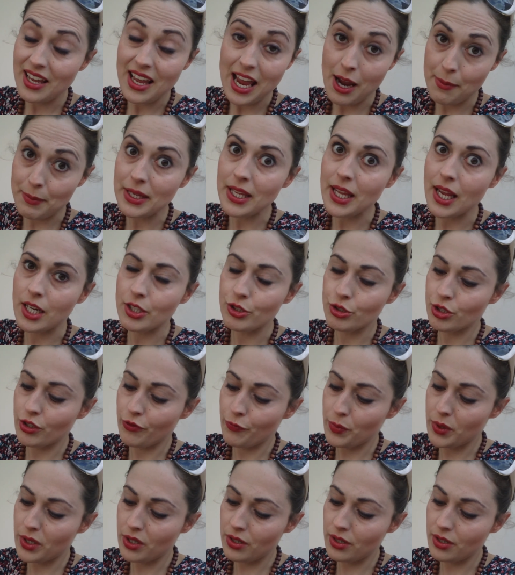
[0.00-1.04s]
how many calories
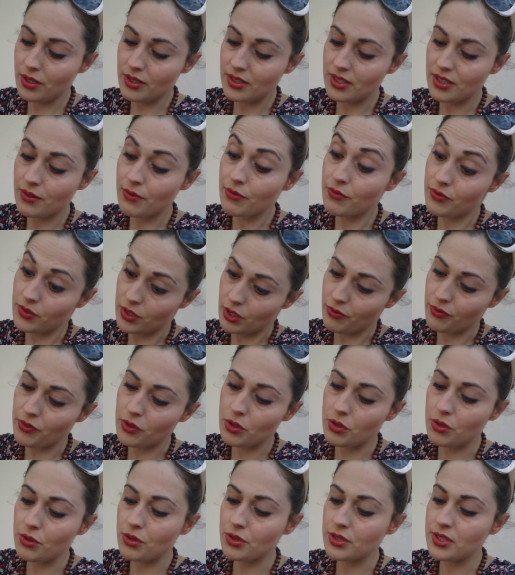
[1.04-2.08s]
you've burnt, your
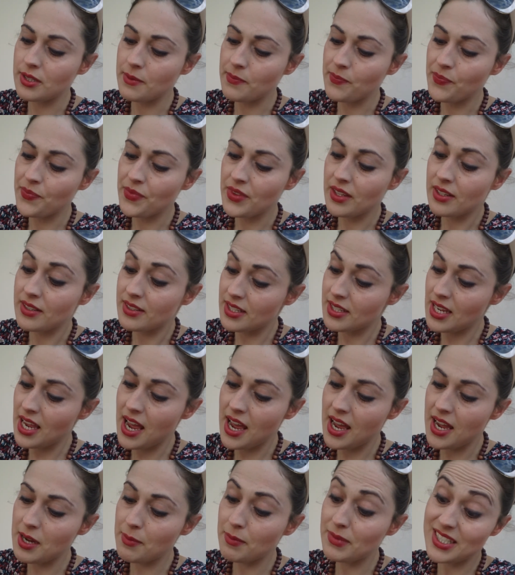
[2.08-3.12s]
floors,
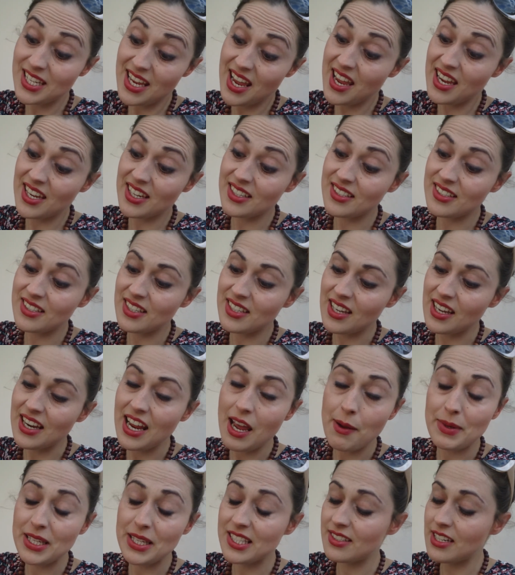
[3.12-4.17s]
time, date,
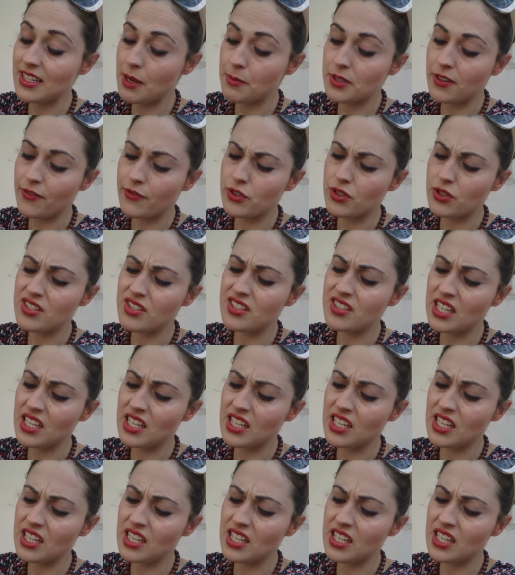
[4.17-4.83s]
and how many steps. I've done